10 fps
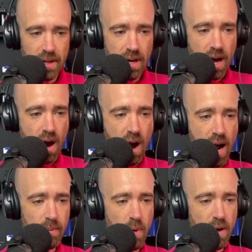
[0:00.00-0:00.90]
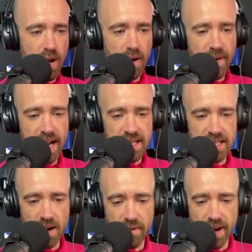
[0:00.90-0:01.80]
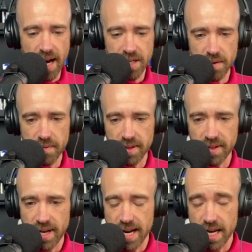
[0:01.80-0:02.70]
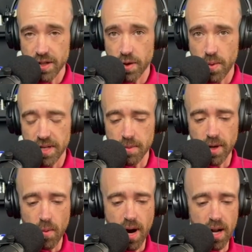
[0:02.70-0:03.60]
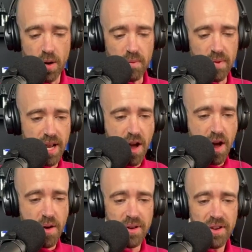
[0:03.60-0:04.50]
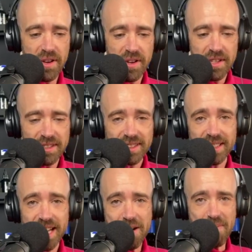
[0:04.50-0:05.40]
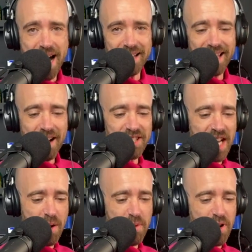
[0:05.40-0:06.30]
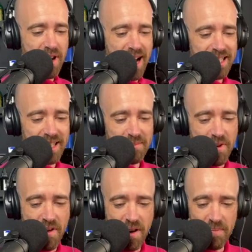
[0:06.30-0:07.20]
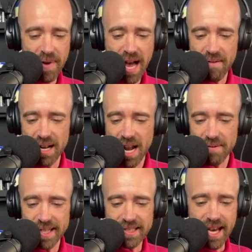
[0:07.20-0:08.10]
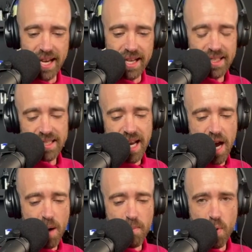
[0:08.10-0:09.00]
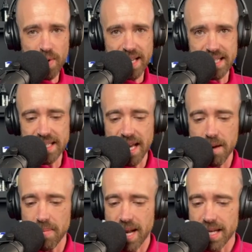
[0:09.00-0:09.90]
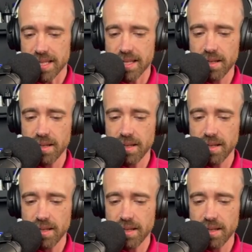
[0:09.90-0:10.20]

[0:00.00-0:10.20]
All right, well, look, I think that's enough reactions for today. There's 2, and it's going to be quite a long video. So yeah, man, I'll check on you guys tomorrow. Have a lovely day. Stay humbled and stay blessed.